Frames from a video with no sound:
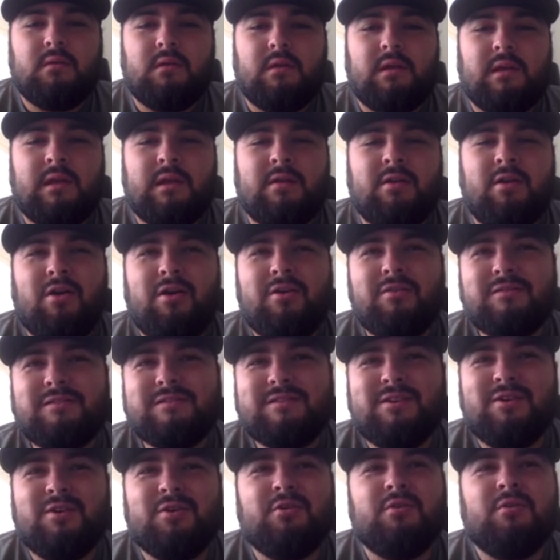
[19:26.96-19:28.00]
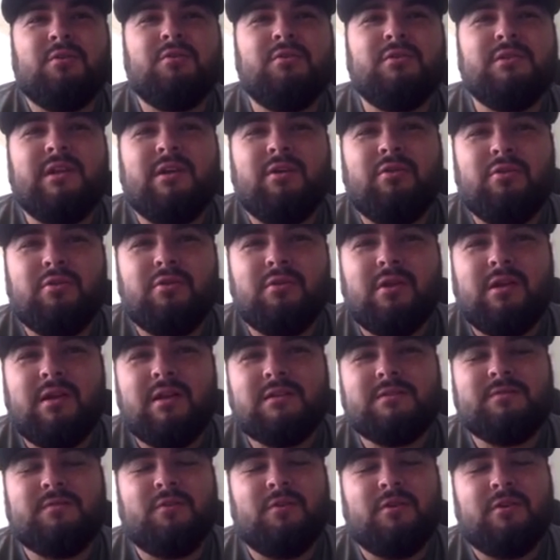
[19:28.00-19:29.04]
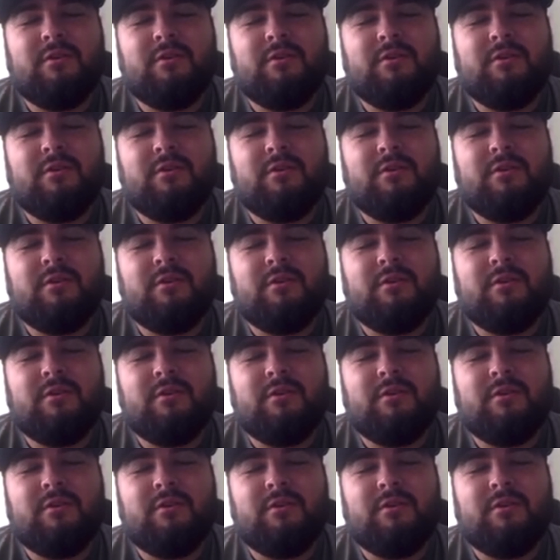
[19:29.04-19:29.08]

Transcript: And also, Julio Urias'